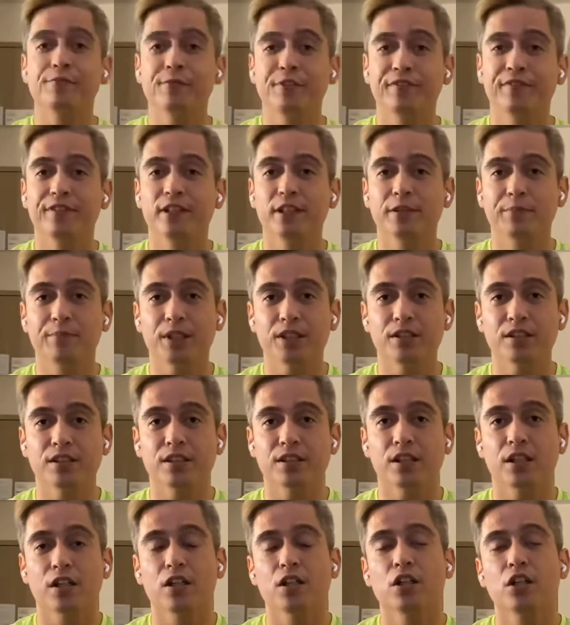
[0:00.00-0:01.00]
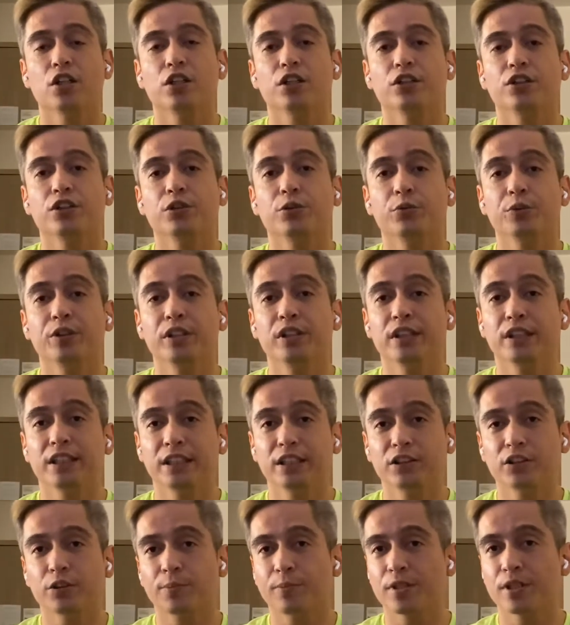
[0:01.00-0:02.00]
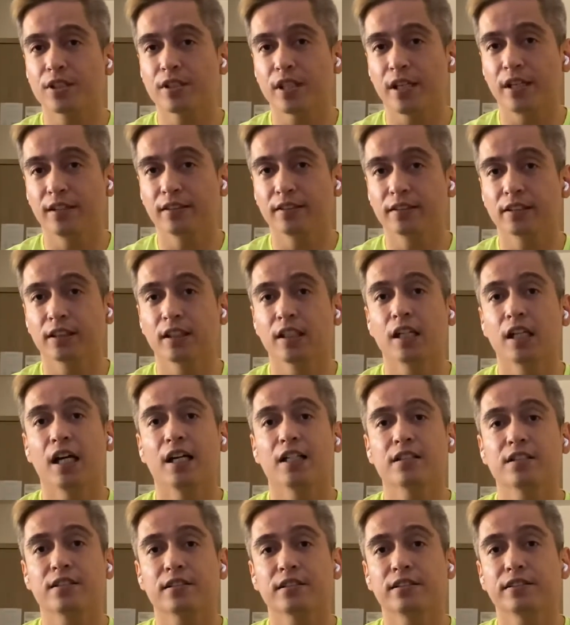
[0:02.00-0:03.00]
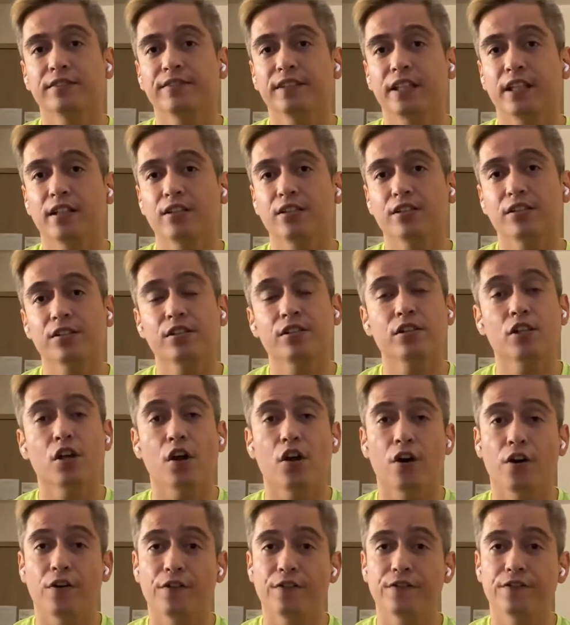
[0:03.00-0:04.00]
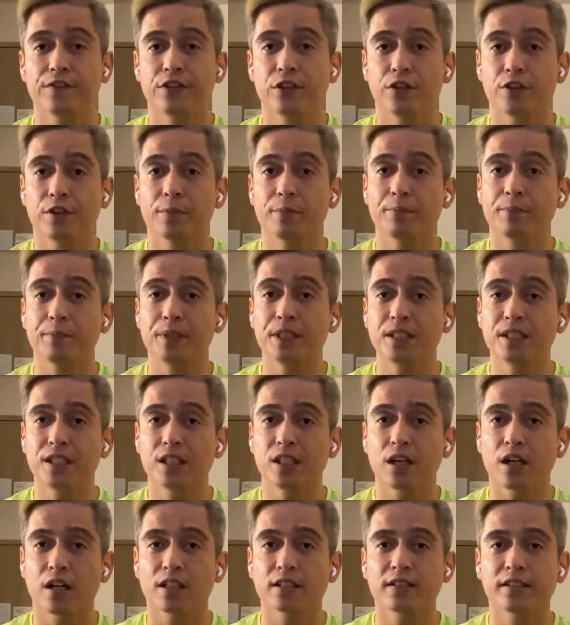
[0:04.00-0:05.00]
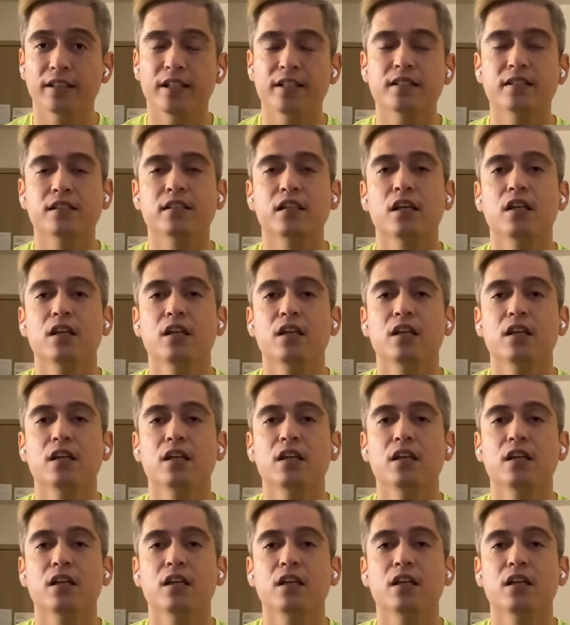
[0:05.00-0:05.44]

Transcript: Philippines, you will need to present a certification of your PCR test,